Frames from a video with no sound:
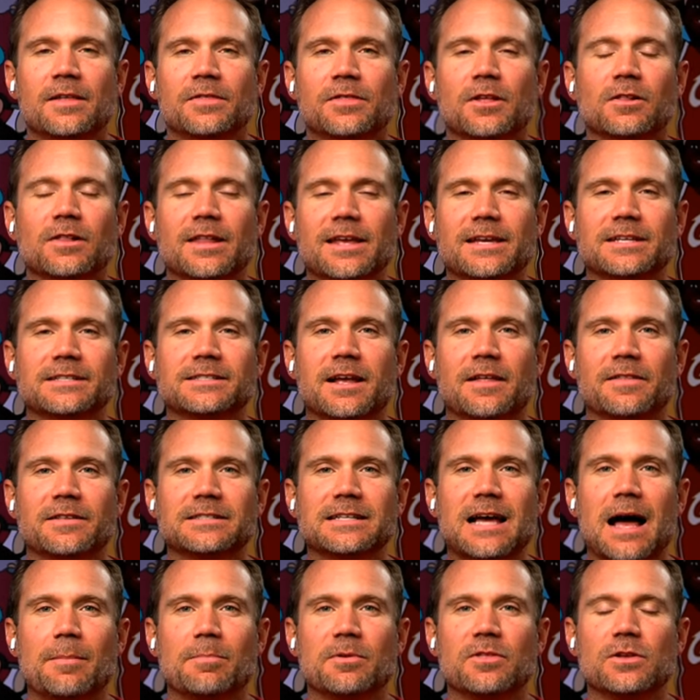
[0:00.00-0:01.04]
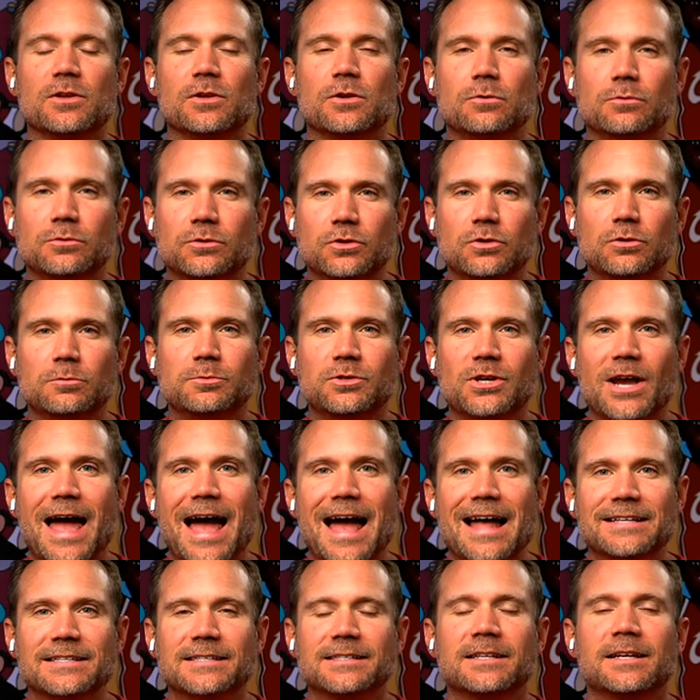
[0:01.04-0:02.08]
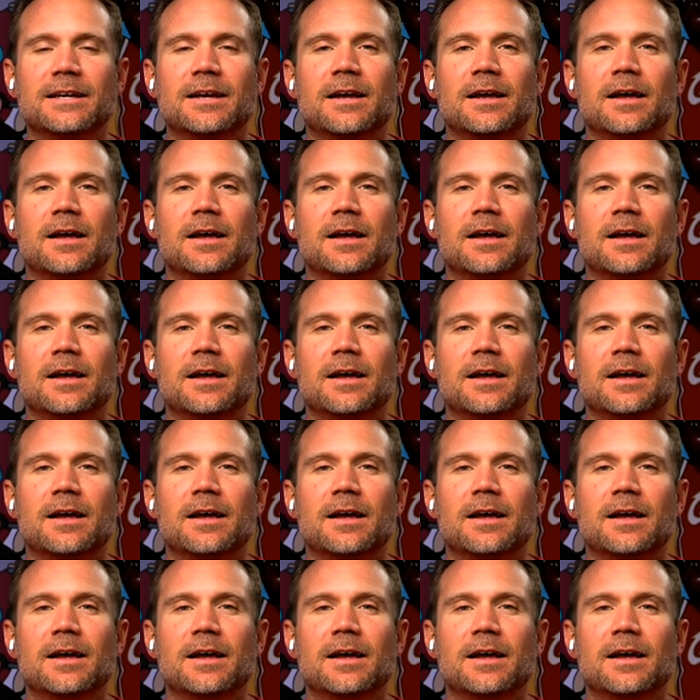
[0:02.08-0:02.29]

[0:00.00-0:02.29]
the link is on the top of the YouTube chat,